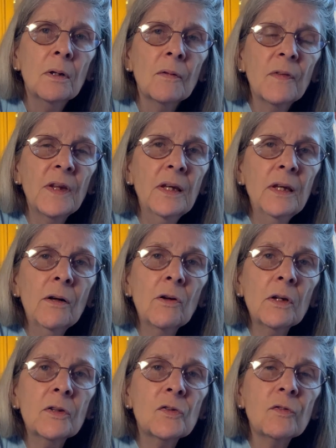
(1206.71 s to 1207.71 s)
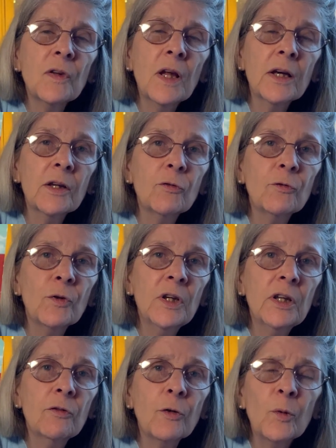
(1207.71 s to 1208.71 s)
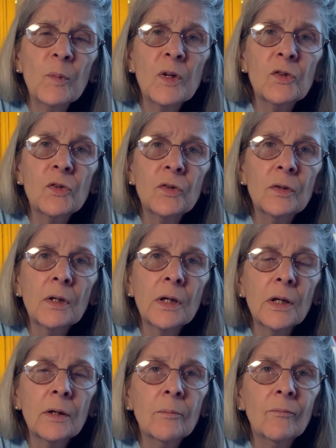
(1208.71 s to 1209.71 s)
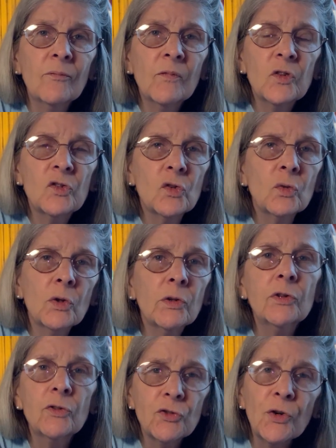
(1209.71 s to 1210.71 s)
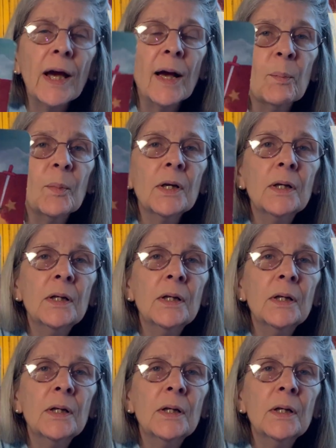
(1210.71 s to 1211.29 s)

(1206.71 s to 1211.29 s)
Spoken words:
the eagle is flying free from this sword trap.